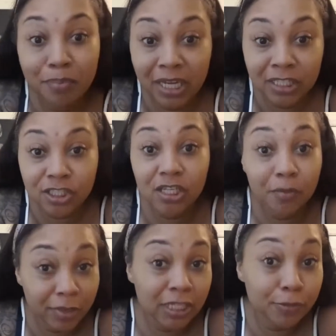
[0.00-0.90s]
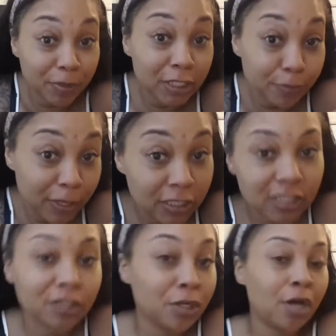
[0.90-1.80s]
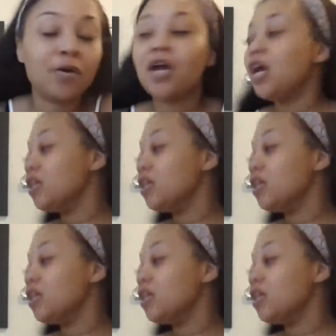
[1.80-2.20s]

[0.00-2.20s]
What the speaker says: Pinch, pinch, pinch, pinch, you know.